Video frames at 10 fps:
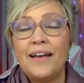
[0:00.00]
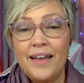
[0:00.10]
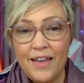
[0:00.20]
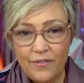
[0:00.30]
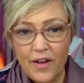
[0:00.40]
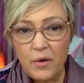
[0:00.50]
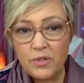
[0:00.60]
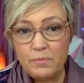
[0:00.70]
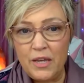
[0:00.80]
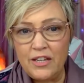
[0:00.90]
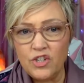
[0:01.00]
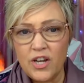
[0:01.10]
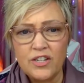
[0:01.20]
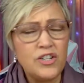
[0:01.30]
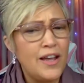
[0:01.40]
if I was being
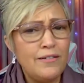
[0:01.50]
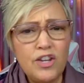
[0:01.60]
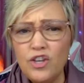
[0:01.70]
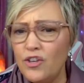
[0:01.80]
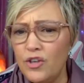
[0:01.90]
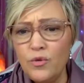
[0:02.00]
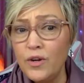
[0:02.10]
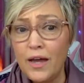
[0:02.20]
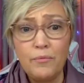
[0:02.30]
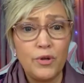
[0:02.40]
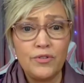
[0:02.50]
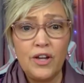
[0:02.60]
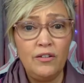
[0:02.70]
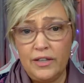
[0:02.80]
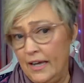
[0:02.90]
judged. And you and I both
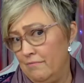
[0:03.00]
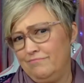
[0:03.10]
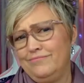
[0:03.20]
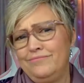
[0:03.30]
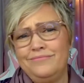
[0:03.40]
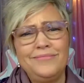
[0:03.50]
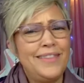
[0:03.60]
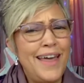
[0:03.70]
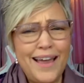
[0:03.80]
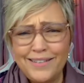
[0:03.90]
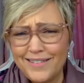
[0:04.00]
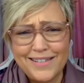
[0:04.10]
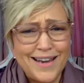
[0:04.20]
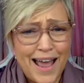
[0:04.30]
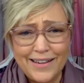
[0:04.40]
know, like, that's
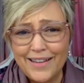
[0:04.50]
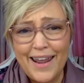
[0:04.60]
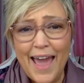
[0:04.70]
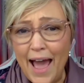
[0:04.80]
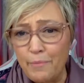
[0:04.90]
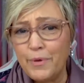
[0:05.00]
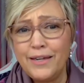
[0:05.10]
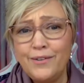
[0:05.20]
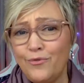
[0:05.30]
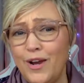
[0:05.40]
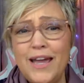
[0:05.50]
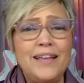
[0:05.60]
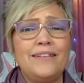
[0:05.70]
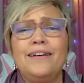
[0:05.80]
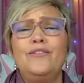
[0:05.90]
not going to happen,
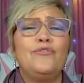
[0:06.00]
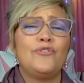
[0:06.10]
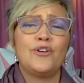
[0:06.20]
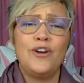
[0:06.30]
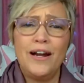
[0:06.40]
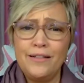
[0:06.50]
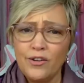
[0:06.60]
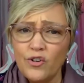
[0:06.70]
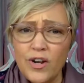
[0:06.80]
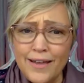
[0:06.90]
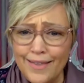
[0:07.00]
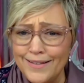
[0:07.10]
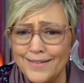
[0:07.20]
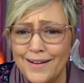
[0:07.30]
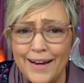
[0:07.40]
right? Oh, for crying in the creek,
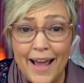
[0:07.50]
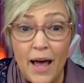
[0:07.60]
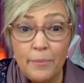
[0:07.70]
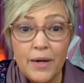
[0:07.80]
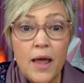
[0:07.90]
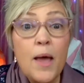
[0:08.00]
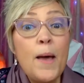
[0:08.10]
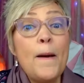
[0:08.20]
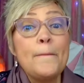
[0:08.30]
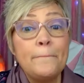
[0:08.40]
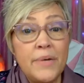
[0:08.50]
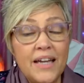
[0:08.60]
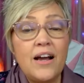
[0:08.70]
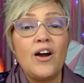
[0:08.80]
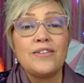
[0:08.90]
that's not going to happen.
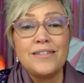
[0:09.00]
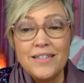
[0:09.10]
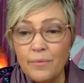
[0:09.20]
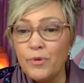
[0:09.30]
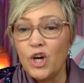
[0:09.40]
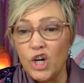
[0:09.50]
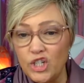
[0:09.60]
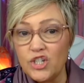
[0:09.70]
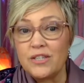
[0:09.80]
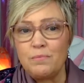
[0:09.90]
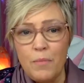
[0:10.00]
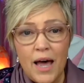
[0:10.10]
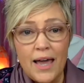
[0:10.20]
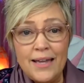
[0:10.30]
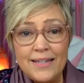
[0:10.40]
But our subconscious
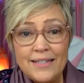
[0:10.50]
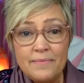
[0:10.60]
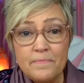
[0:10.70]
mind